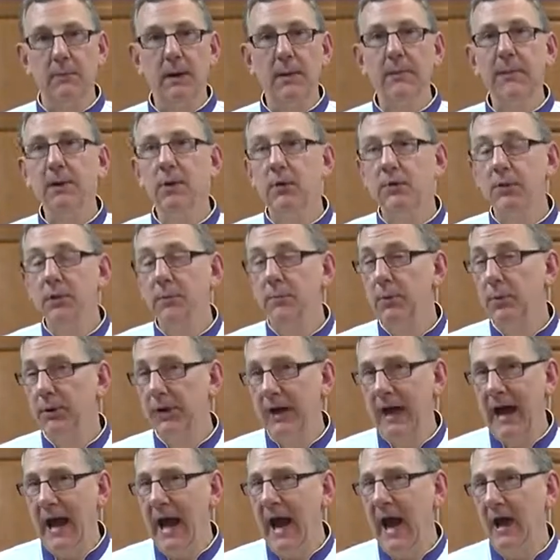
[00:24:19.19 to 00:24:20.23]
Maybe only put
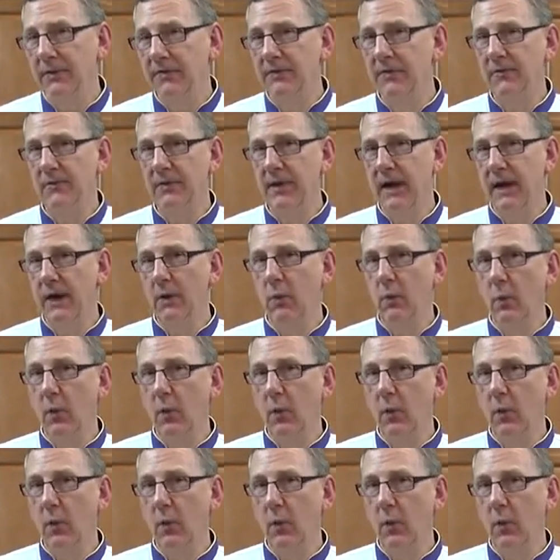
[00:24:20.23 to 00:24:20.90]
half of that